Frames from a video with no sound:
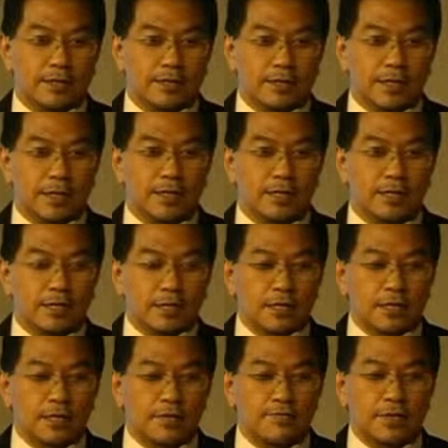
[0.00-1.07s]
okay?
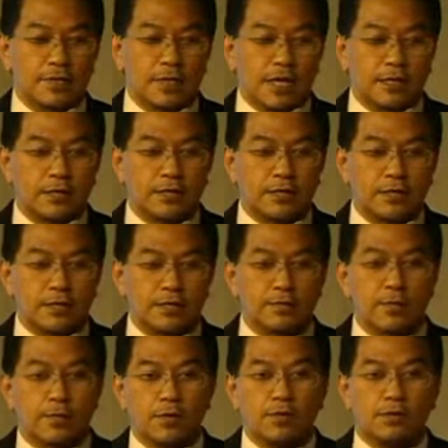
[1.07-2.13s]
If your target is
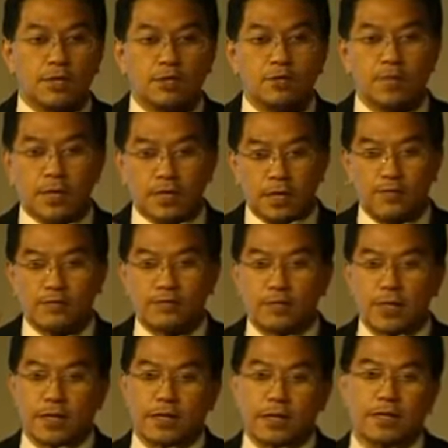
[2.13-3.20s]
more, then you might have to
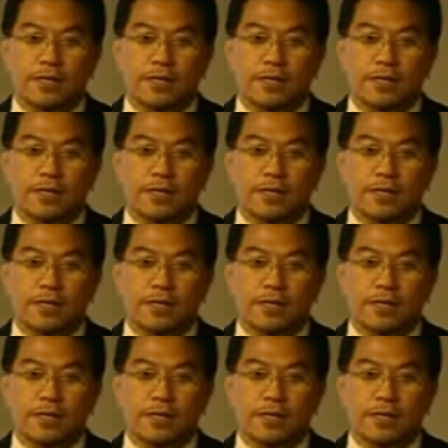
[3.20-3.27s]
take